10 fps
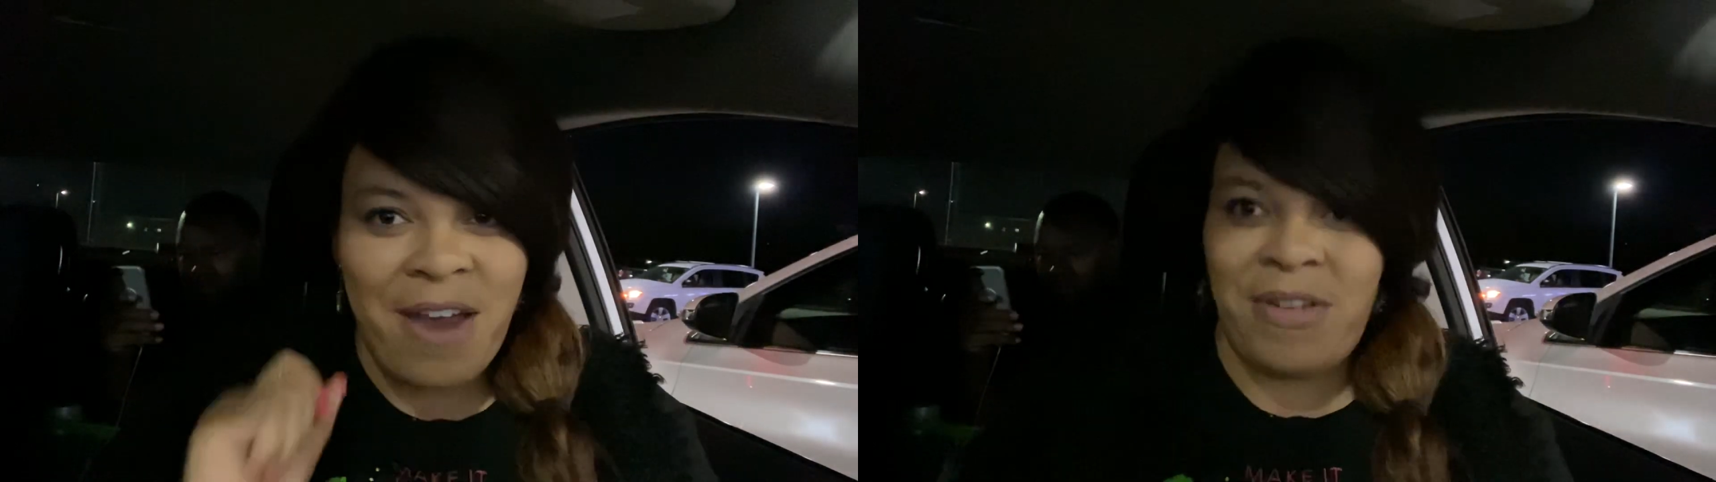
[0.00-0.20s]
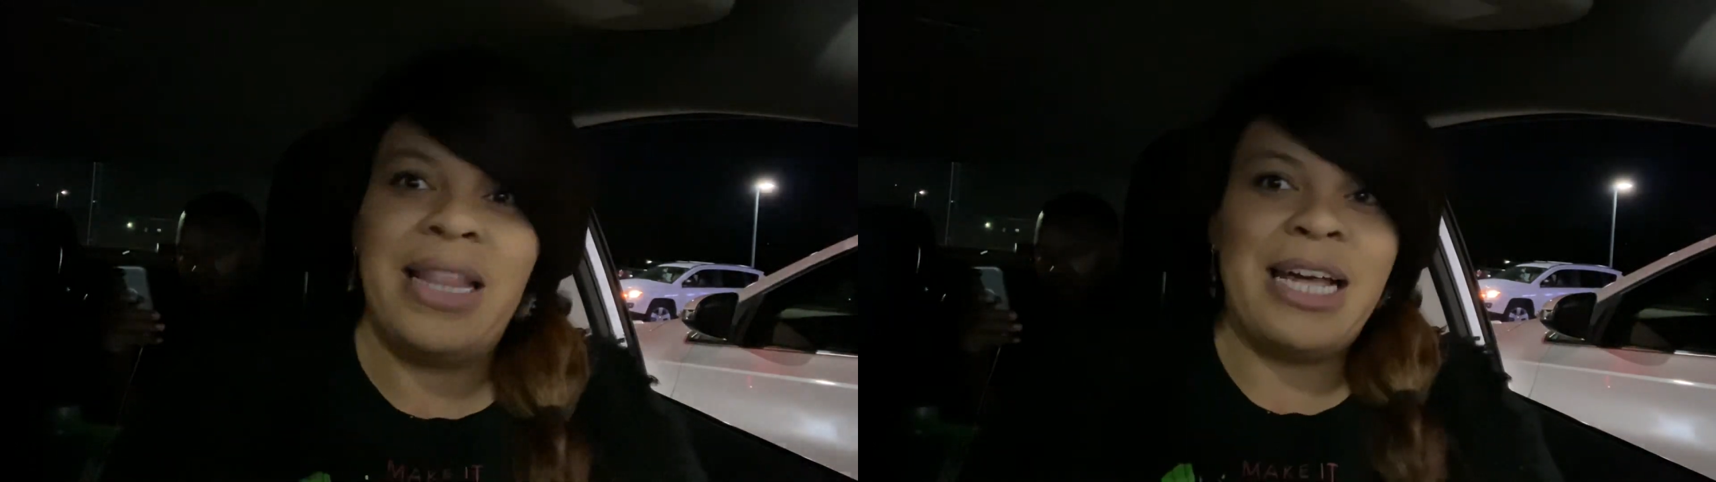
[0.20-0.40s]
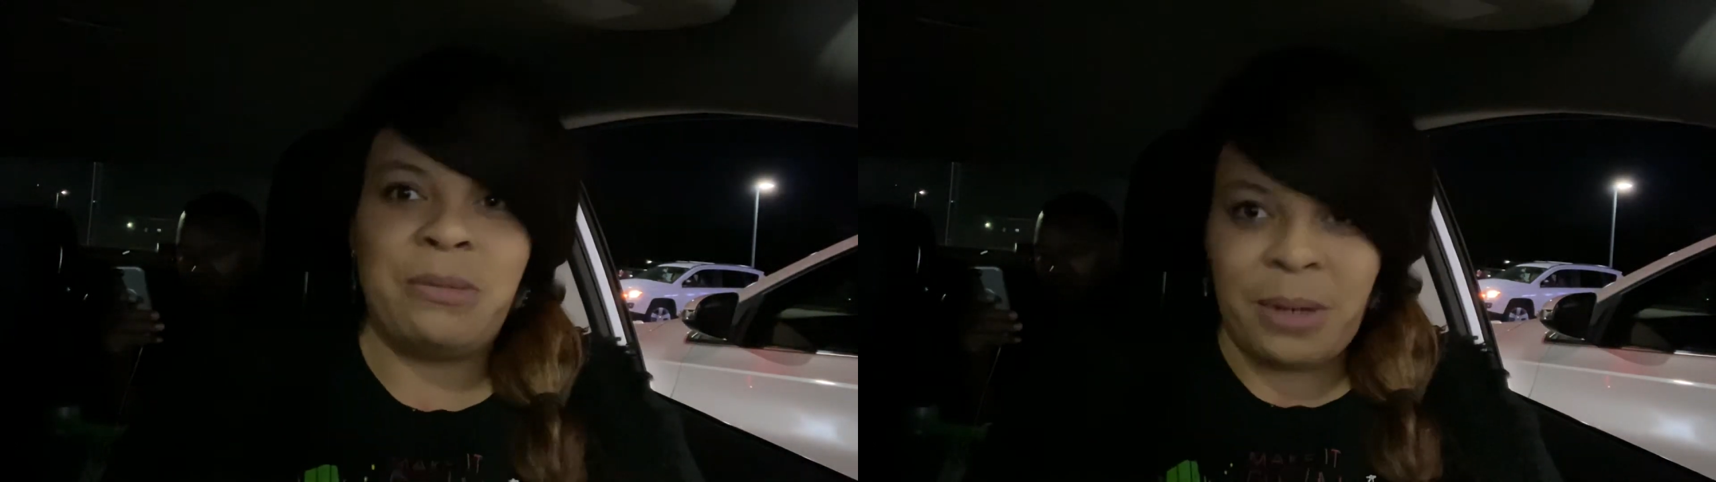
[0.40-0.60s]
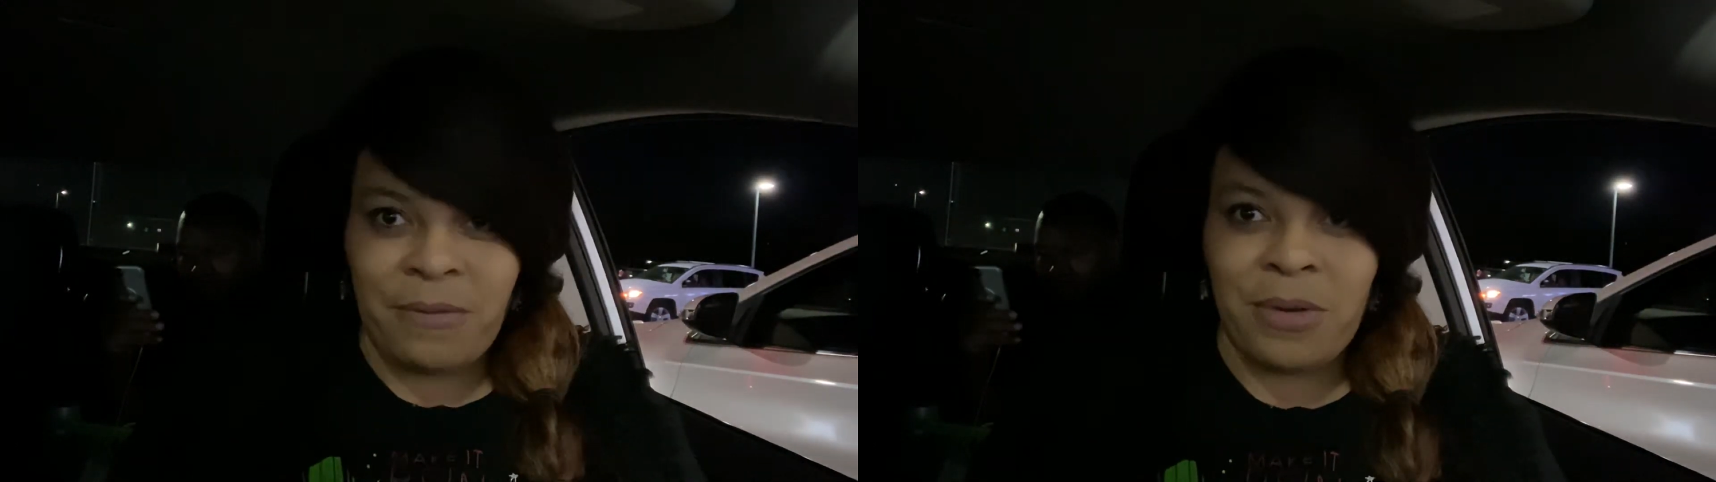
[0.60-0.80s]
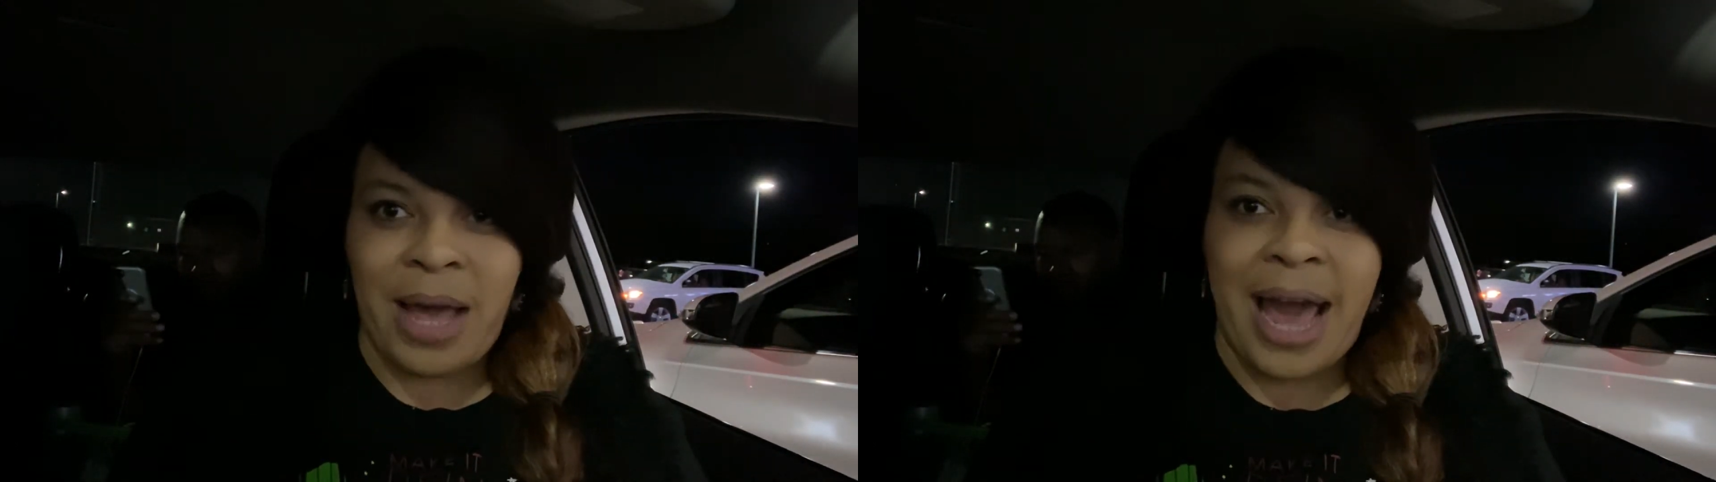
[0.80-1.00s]
every last one
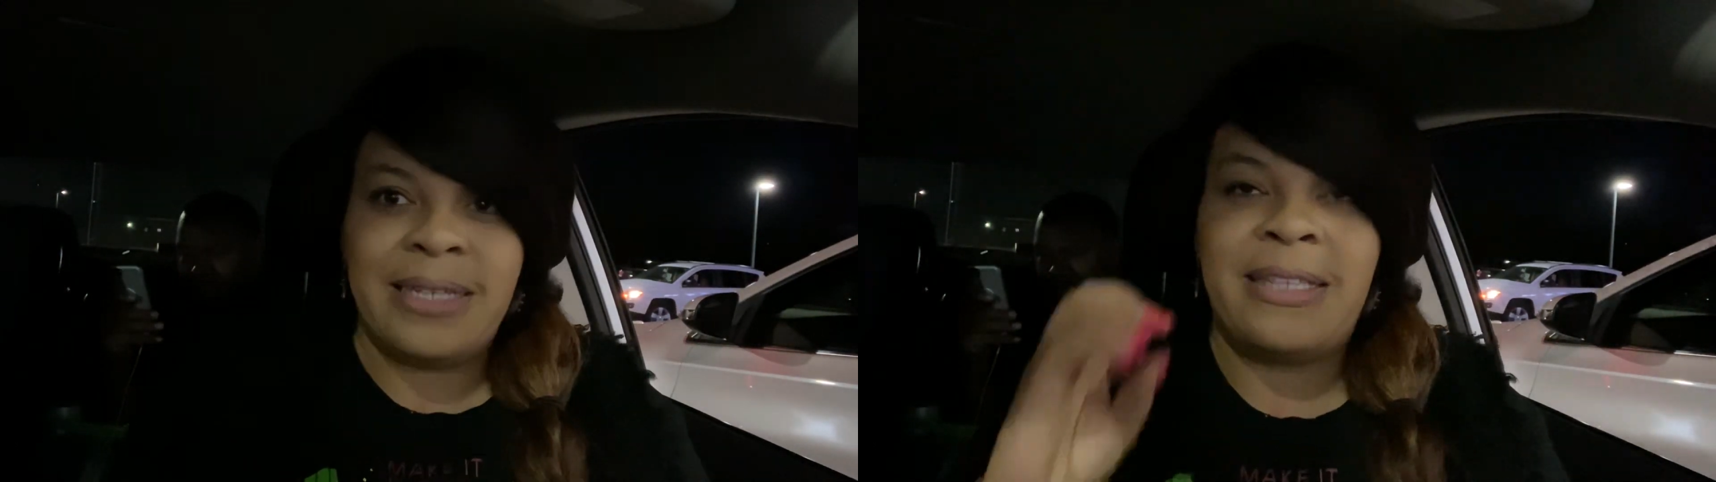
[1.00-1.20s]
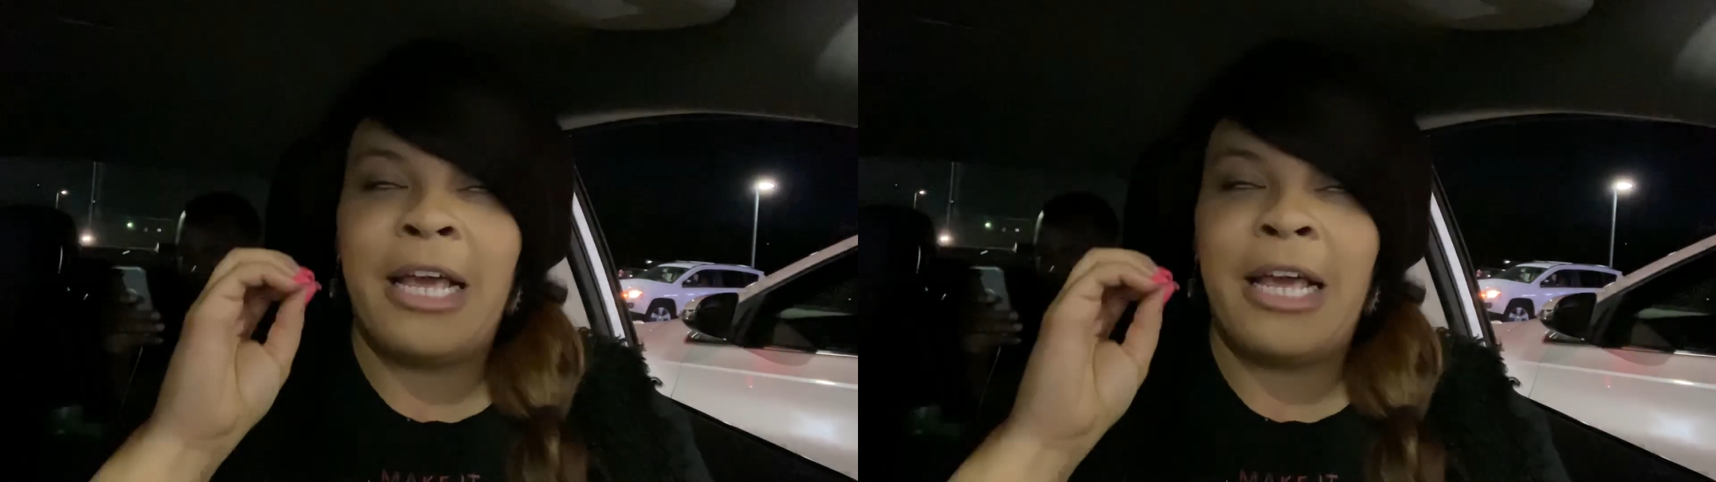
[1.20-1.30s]
of you guys.